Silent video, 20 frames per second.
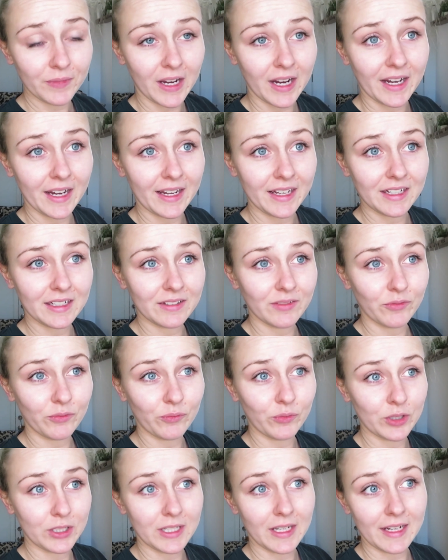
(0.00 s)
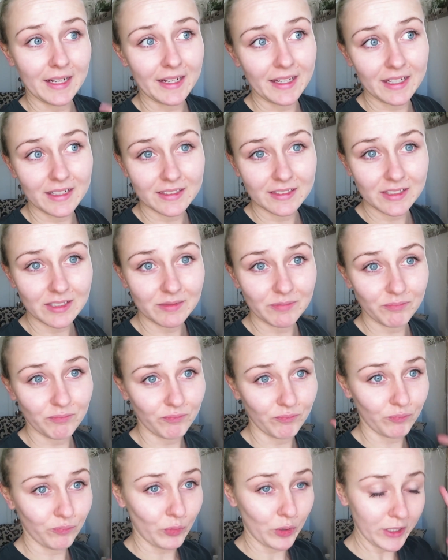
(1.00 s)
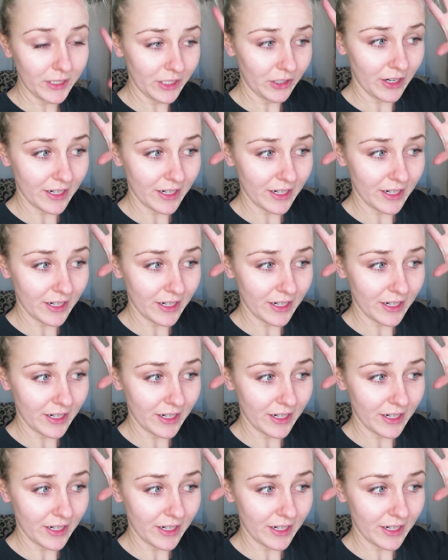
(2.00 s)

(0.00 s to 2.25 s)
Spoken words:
I was like really